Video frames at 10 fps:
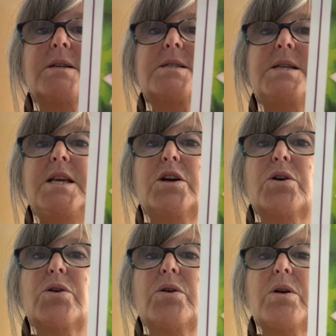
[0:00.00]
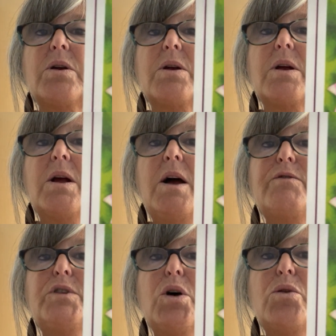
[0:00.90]
seeker
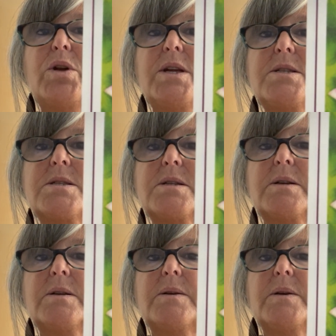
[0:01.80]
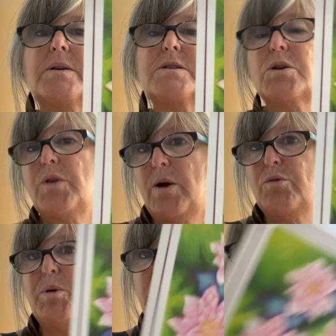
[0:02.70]
of lotus. So that
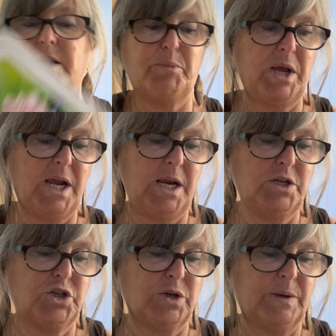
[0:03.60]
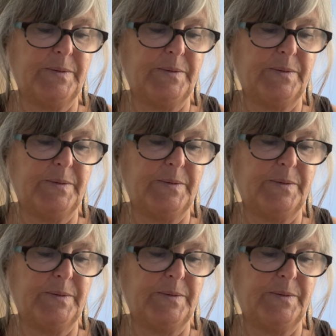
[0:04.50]
would be like the page.